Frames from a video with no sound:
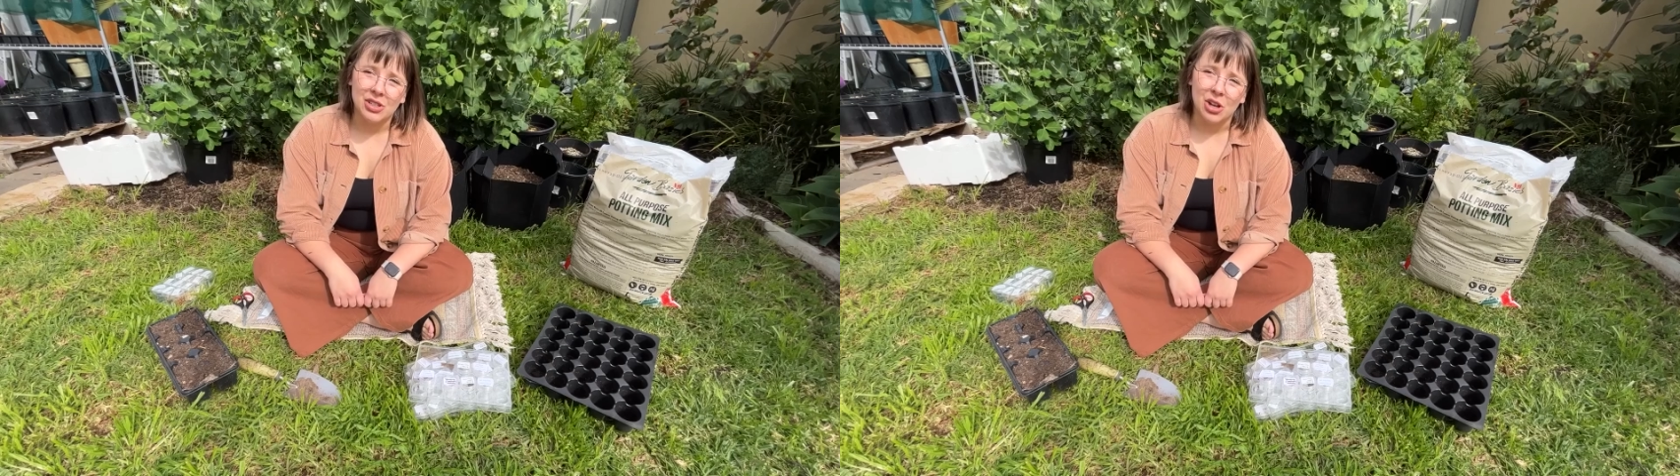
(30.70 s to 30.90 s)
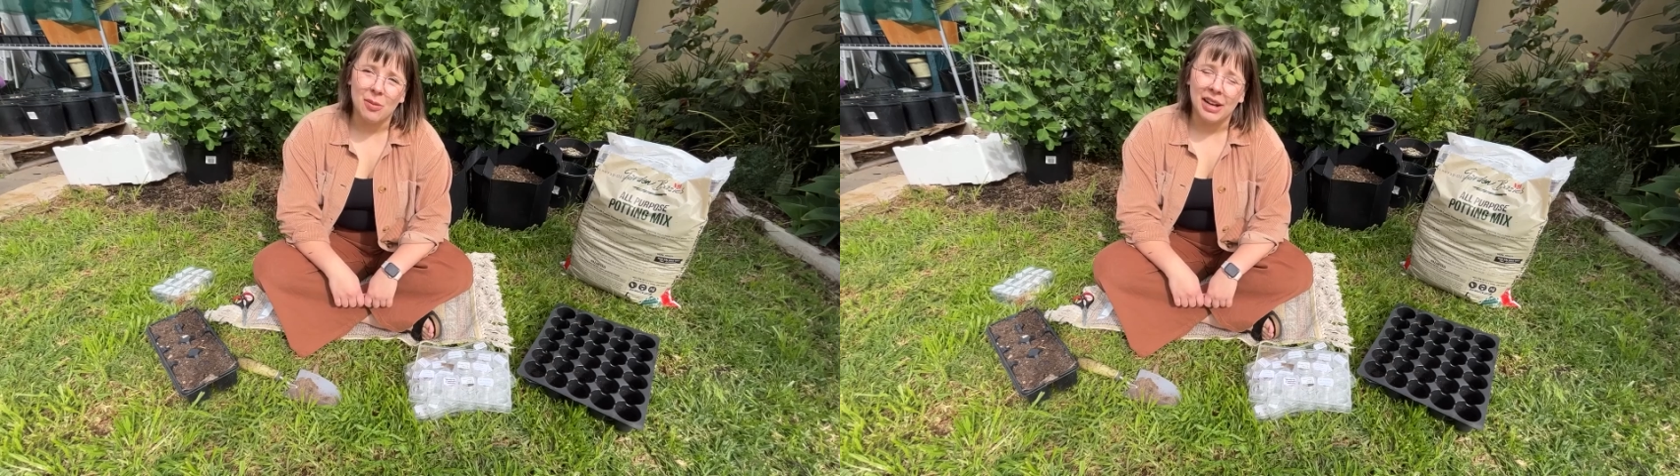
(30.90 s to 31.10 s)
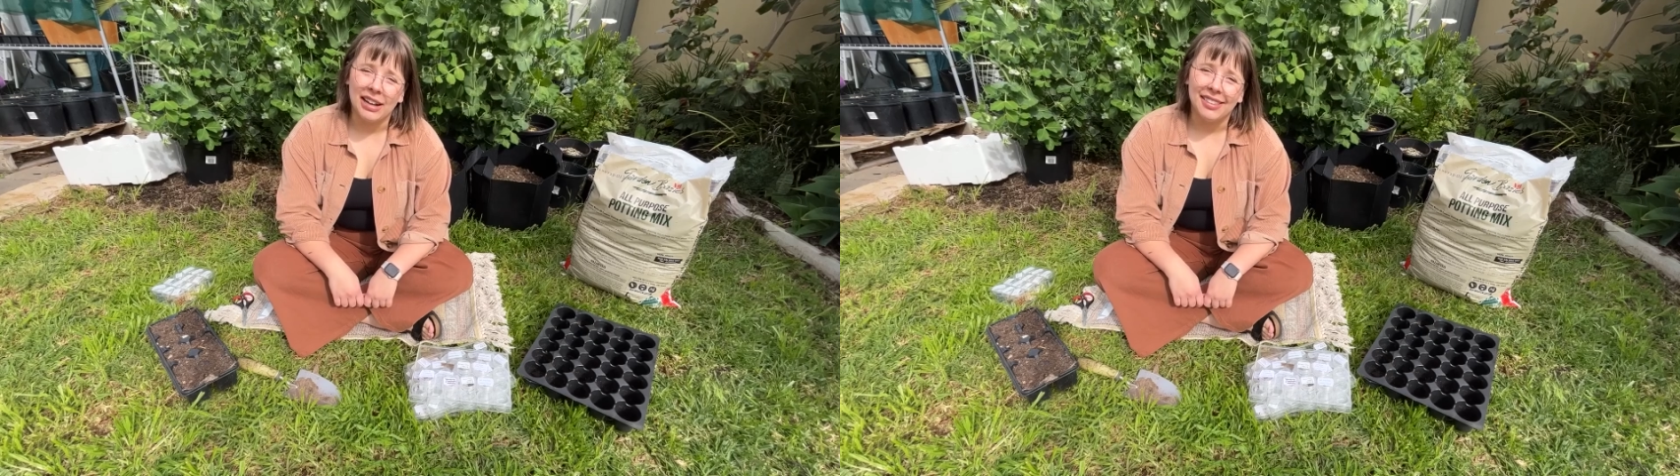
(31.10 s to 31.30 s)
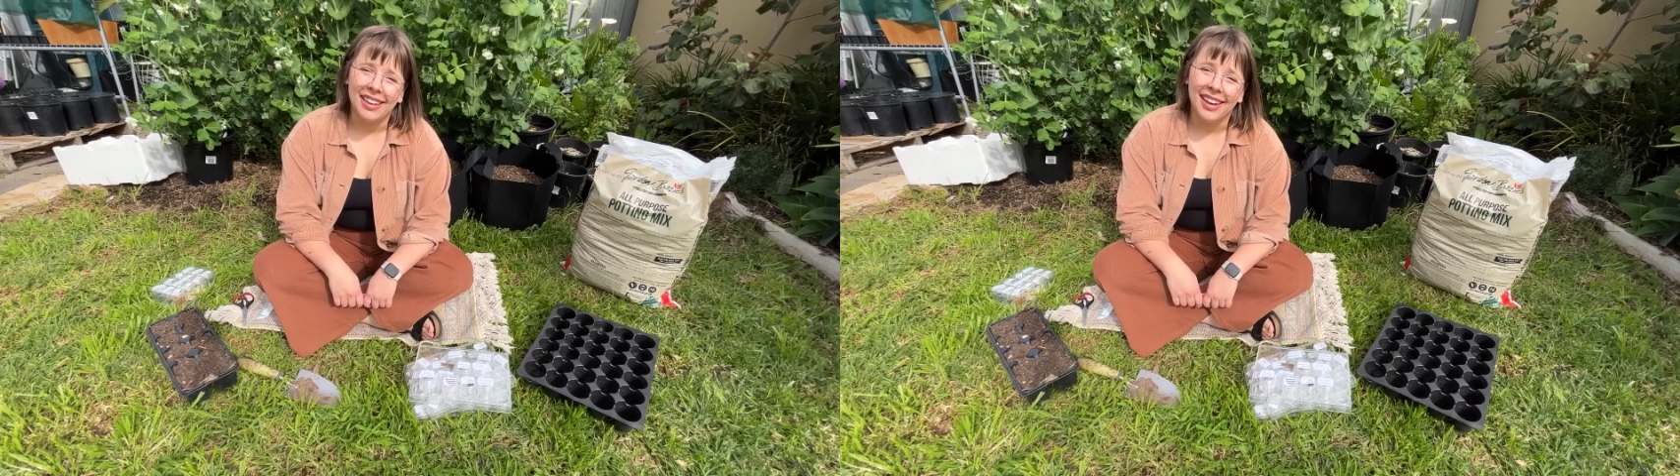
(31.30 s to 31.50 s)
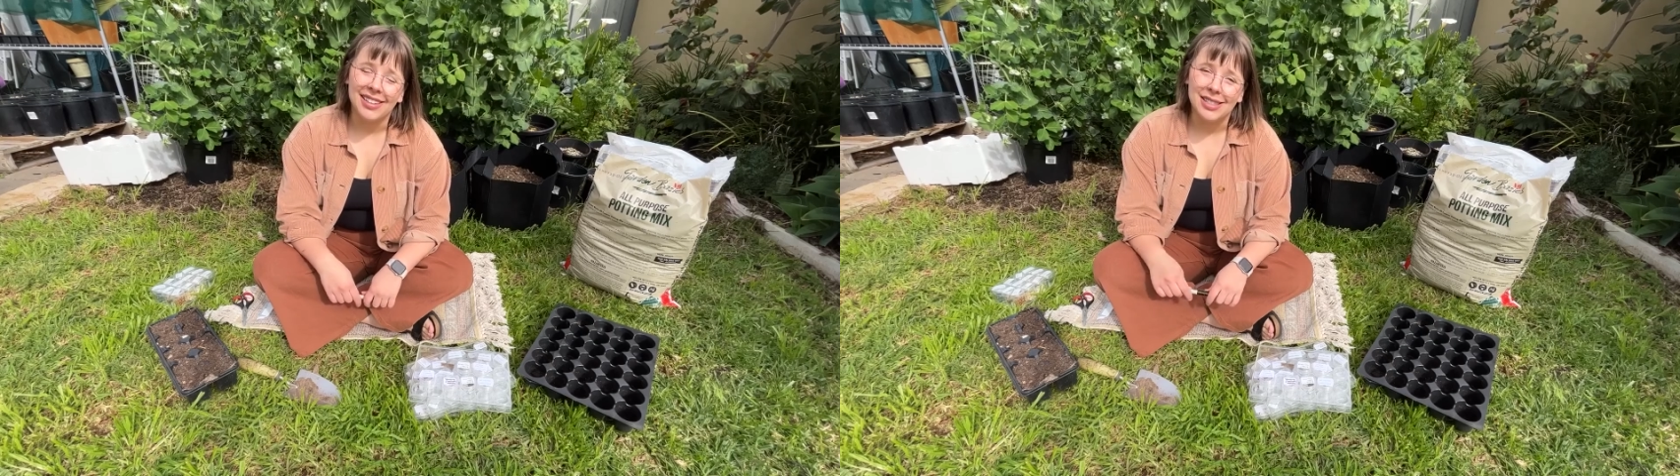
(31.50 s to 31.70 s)
germinate
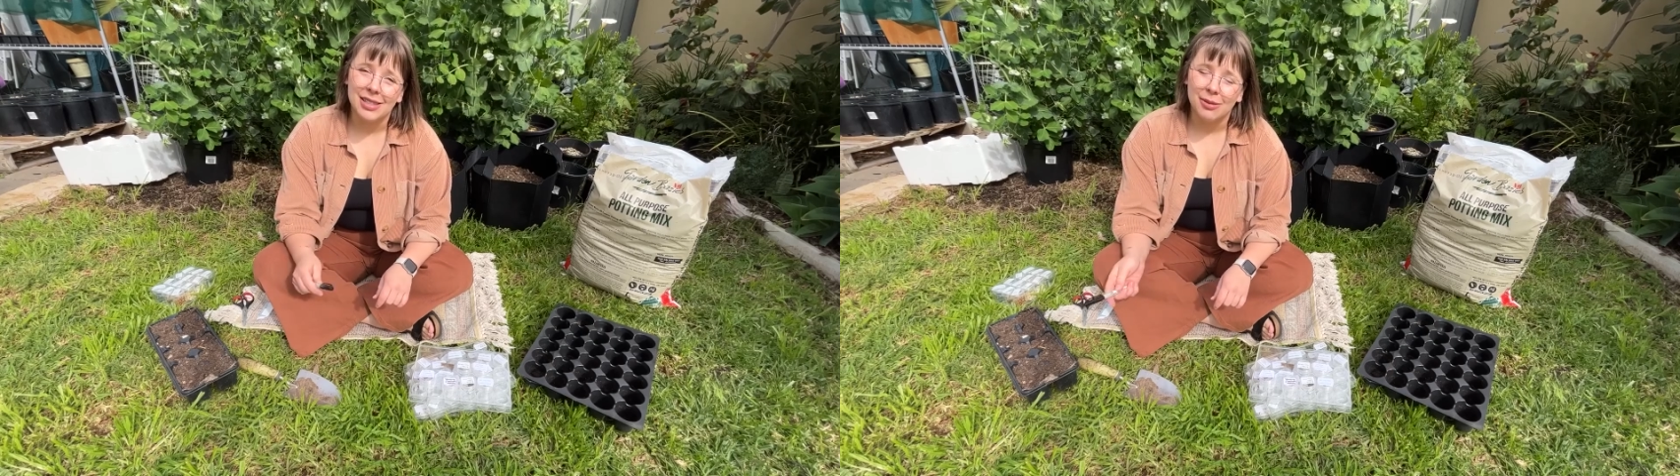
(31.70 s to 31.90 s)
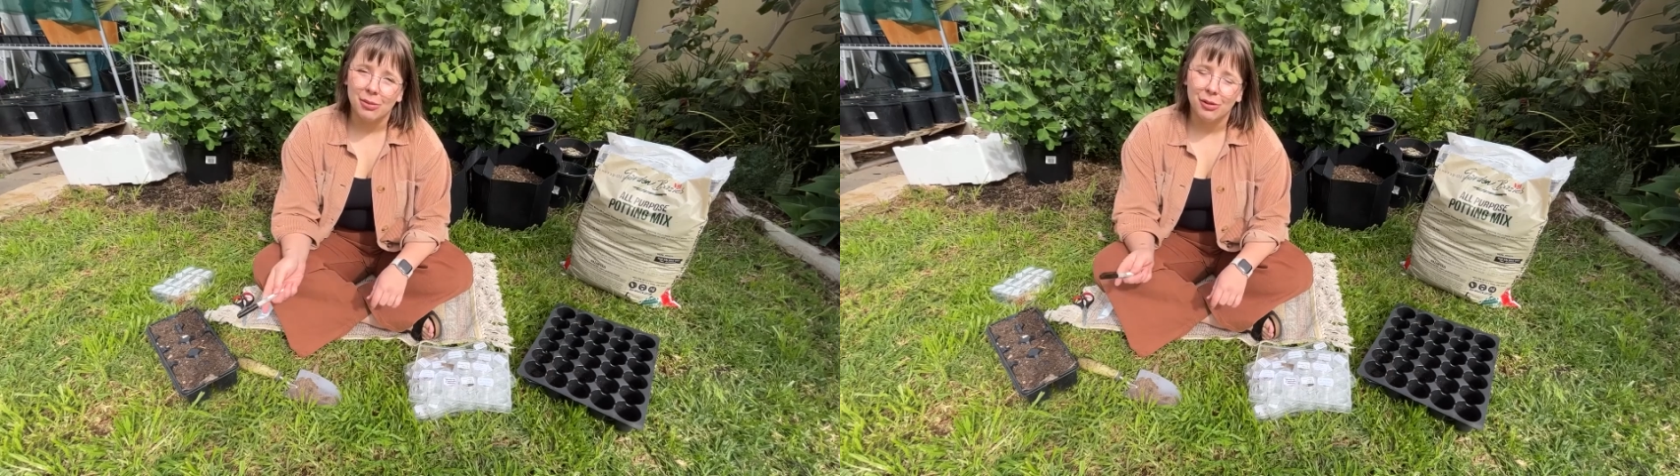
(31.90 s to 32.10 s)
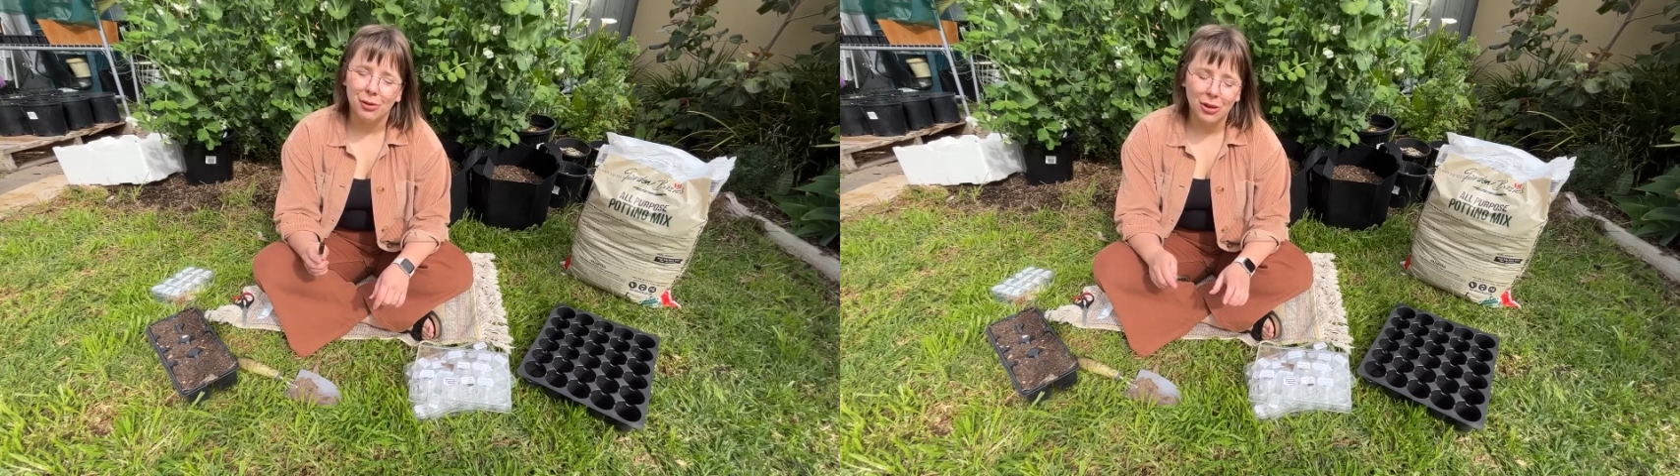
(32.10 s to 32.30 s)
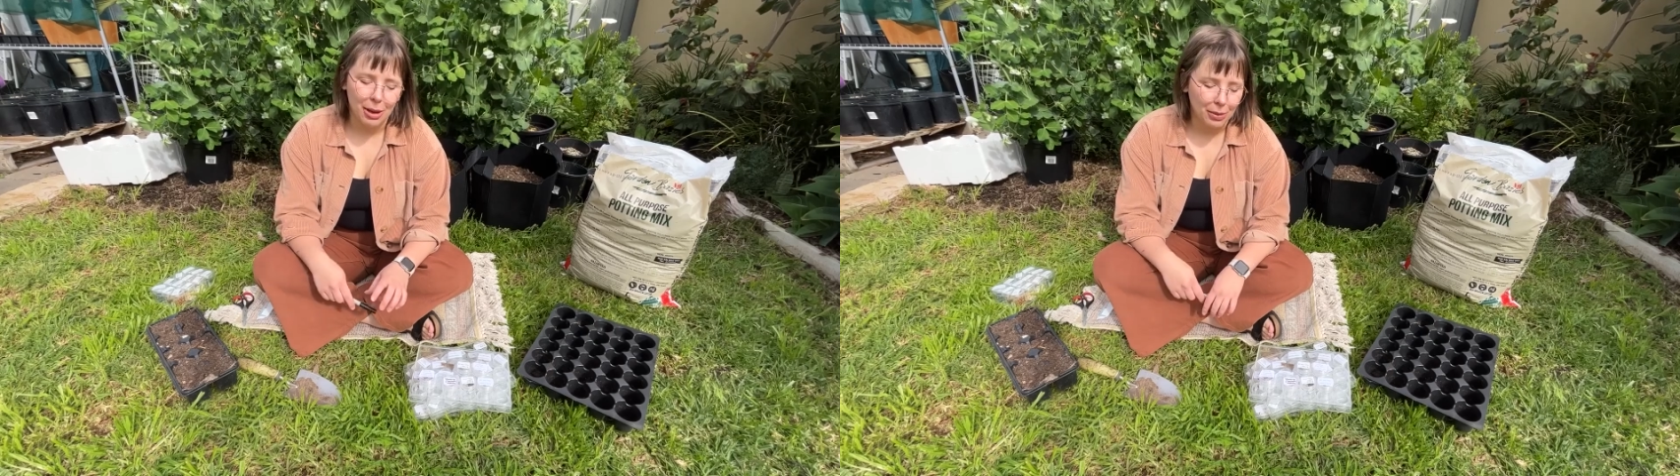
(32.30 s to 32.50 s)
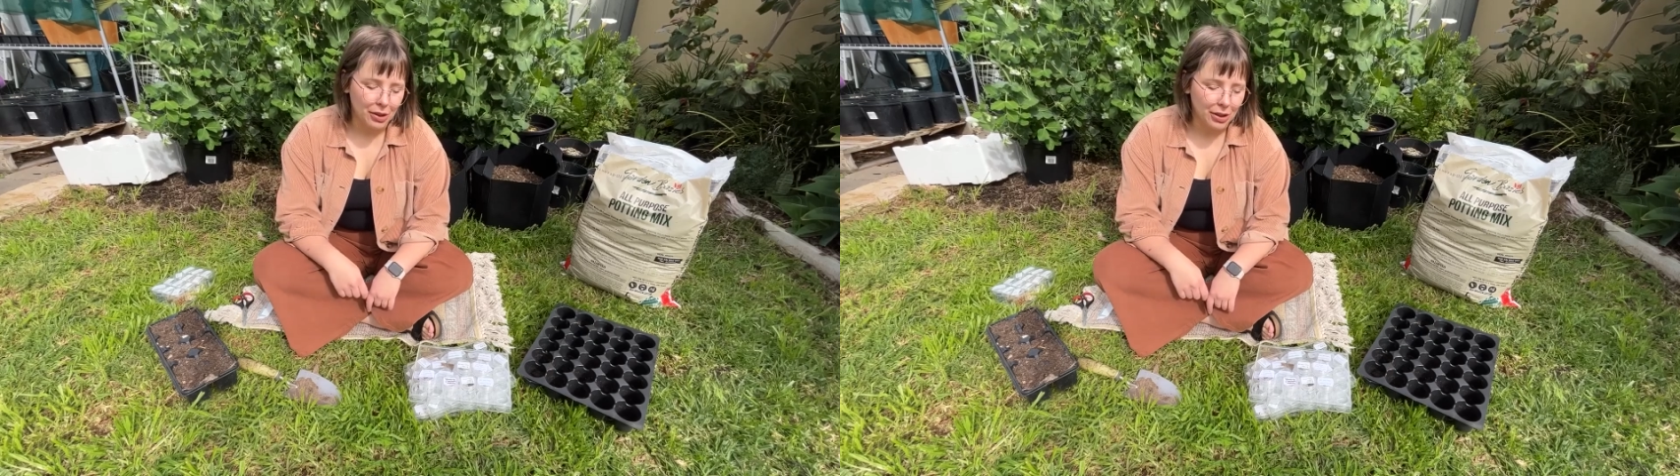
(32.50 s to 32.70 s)
things before
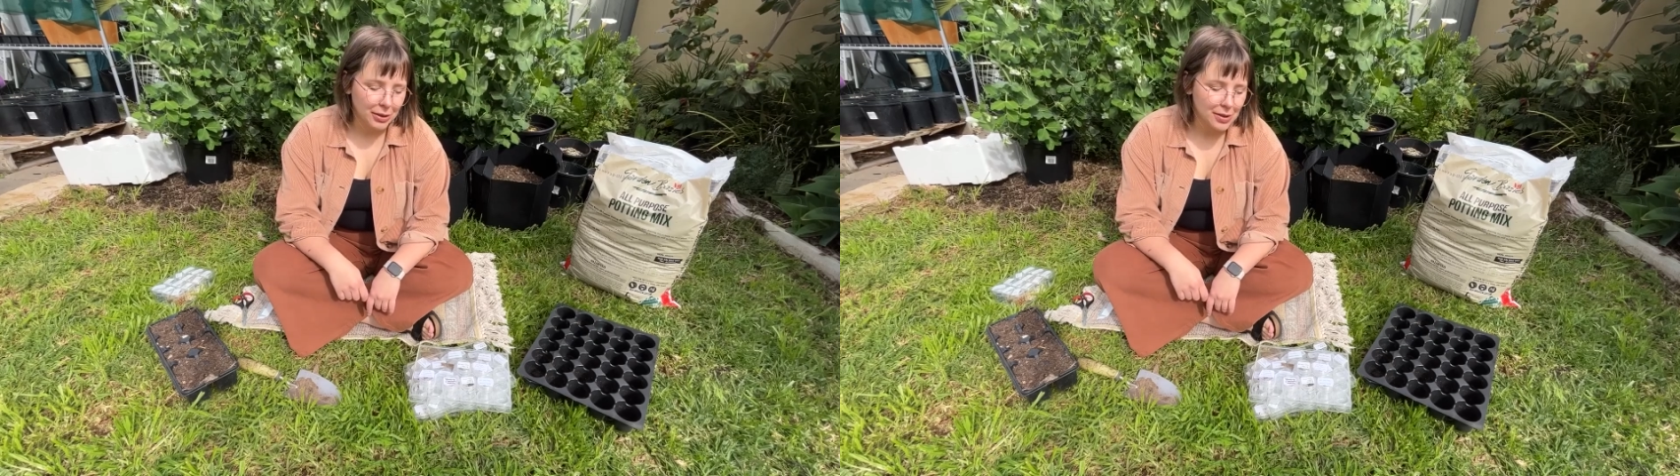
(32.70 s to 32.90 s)
that period.